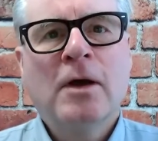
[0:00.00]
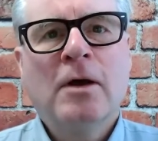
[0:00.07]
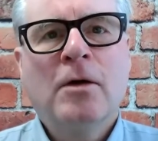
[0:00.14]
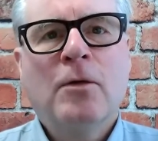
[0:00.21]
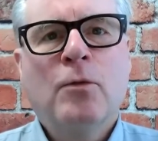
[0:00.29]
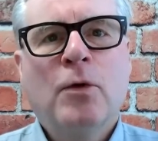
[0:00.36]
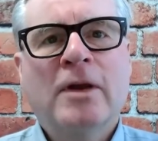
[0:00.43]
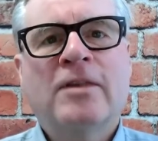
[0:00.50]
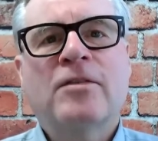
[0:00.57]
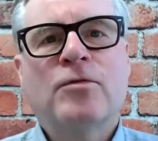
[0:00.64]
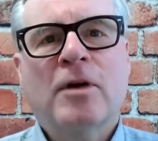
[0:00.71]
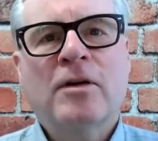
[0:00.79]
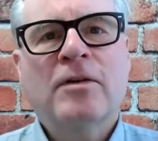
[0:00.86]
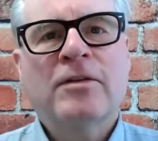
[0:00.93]
what
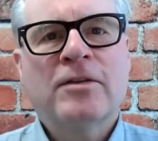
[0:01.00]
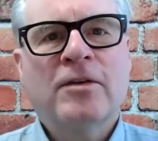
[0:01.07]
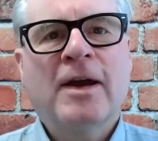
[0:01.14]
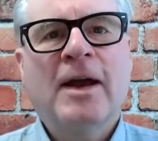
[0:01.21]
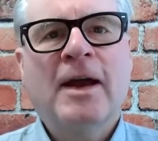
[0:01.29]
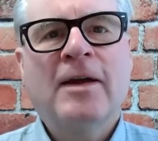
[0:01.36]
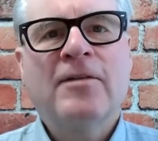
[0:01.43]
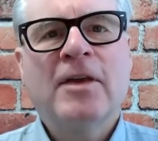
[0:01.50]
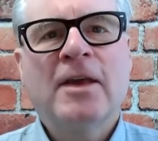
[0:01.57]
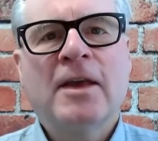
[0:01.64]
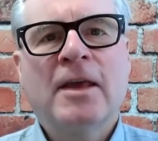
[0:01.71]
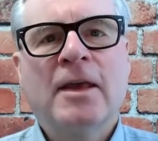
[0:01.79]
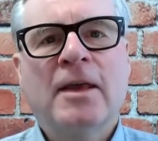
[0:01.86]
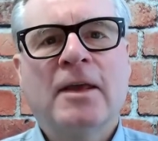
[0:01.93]
struggles they're having
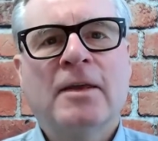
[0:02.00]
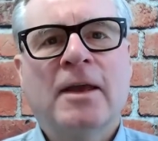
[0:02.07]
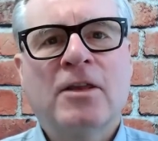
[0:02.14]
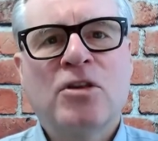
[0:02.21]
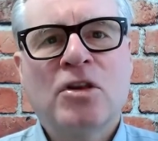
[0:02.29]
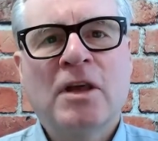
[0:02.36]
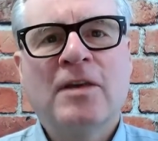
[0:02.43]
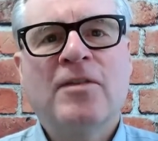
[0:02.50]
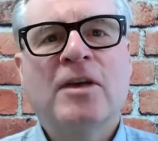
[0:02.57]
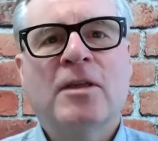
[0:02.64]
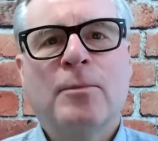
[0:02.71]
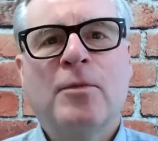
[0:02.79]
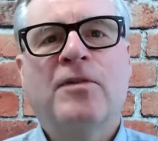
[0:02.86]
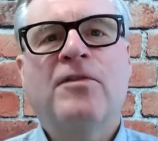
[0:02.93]
in achieving
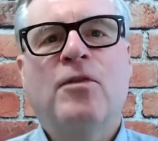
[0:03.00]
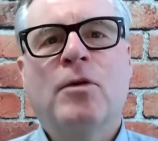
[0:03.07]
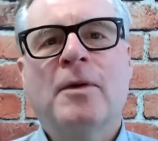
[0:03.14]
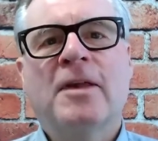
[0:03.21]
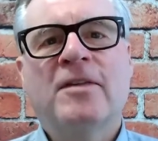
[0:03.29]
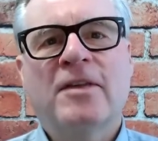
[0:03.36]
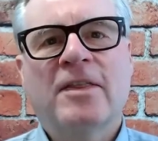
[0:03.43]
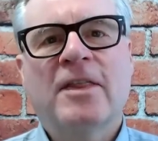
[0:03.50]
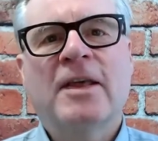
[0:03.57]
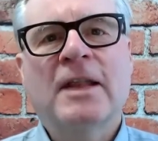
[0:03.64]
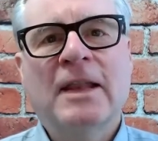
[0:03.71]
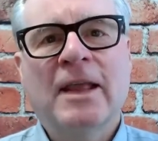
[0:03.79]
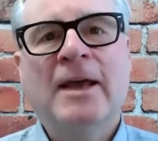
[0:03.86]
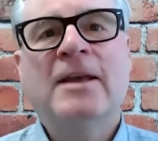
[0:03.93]
the performance that they'd
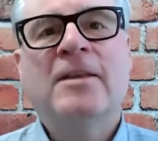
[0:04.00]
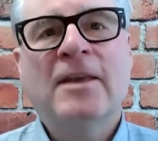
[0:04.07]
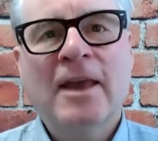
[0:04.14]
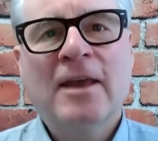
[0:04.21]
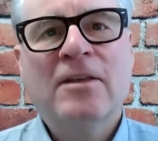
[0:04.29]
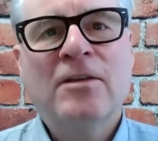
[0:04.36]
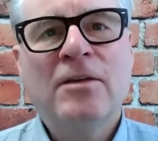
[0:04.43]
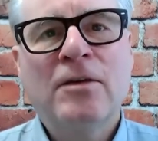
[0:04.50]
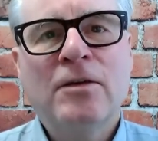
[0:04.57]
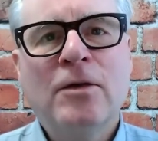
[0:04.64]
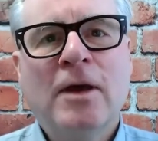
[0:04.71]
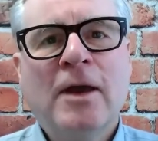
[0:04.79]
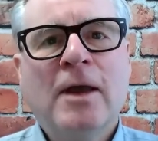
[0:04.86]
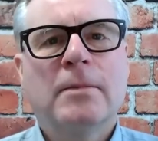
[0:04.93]
like to get
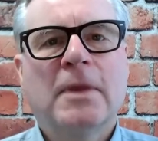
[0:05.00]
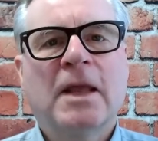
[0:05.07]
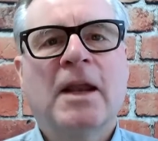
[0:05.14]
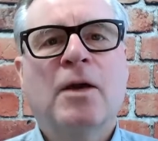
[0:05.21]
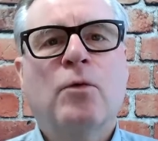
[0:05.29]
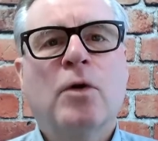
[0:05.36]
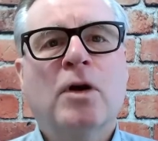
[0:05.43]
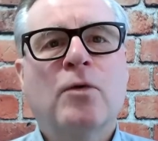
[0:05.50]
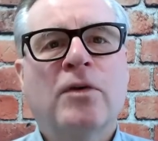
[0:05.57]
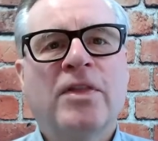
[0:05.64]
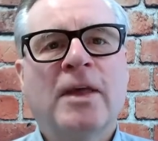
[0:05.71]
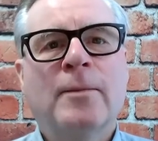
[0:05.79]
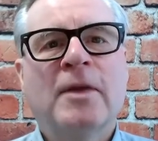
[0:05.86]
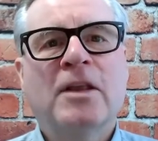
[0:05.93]
to, and I work with
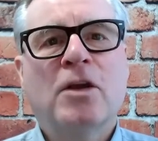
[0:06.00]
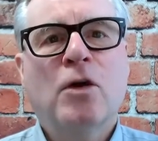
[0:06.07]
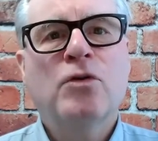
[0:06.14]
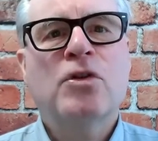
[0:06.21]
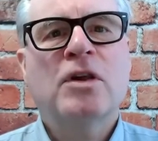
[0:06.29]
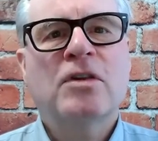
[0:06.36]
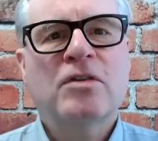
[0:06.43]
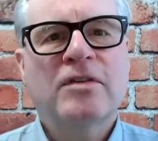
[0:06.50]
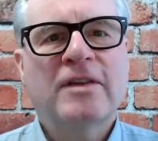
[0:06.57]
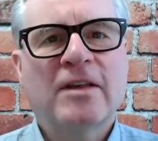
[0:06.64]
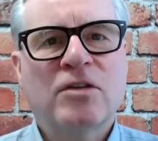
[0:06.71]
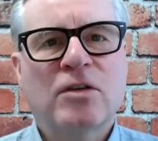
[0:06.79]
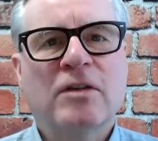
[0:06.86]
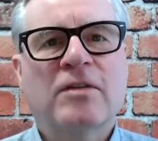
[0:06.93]
them in coaching
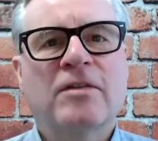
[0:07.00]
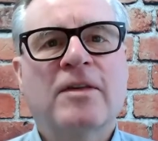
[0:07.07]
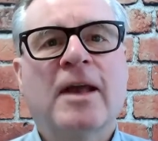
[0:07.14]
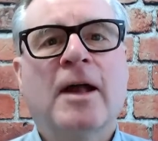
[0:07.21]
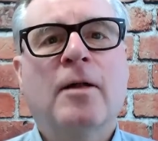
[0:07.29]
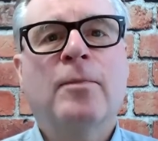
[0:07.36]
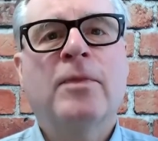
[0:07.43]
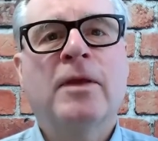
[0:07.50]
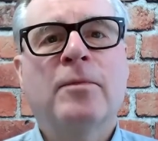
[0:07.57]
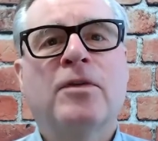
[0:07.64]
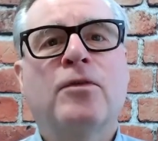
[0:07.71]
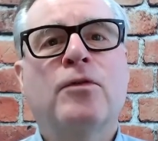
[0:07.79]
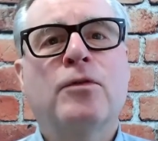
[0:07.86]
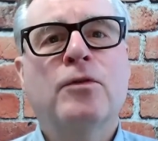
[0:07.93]
sessions to help them
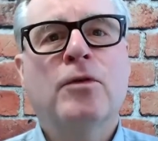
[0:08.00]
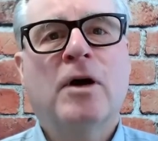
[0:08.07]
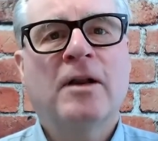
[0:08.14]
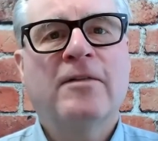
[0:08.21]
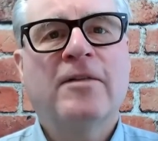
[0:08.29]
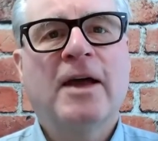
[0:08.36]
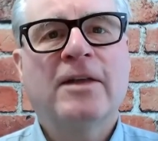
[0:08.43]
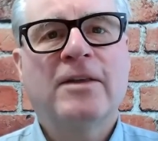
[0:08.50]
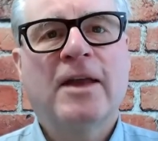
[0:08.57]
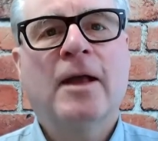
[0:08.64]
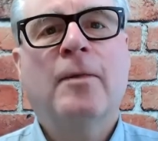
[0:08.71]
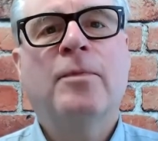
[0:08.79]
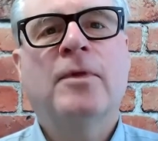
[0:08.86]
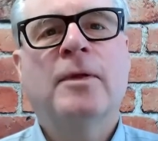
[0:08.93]
through all of that, to
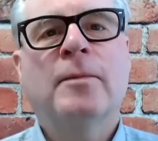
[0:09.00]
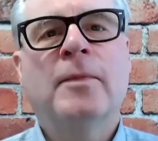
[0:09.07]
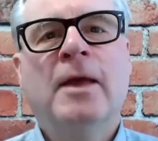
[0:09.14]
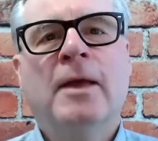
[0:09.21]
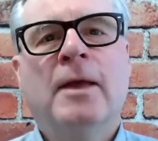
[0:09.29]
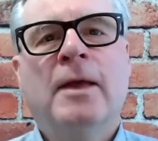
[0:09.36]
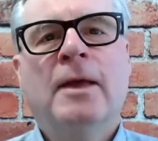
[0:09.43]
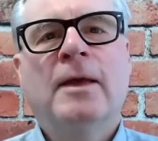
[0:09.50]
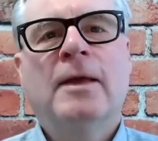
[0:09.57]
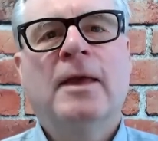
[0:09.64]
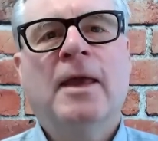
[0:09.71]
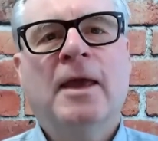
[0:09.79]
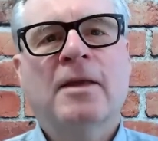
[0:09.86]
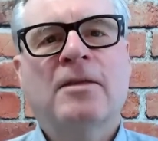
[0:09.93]
help them
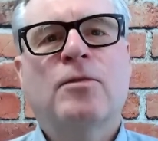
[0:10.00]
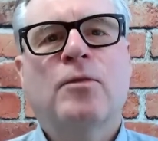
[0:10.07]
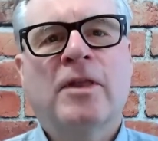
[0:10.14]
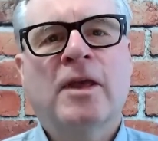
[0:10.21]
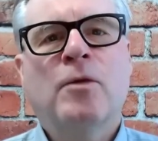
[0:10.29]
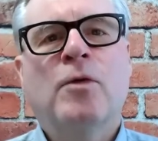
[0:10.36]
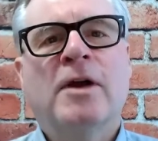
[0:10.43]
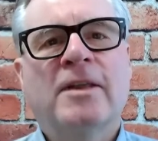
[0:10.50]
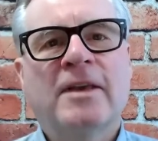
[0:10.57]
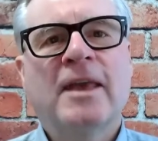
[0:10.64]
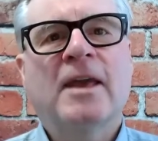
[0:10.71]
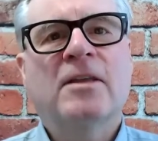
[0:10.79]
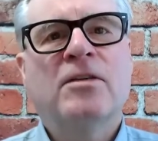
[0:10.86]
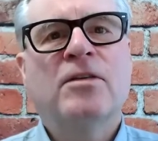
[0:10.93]
get where they want to
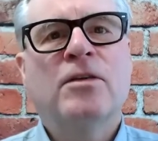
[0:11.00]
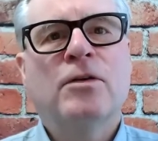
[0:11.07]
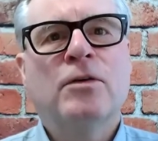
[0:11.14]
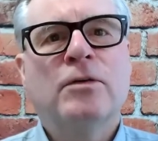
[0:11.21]
get to.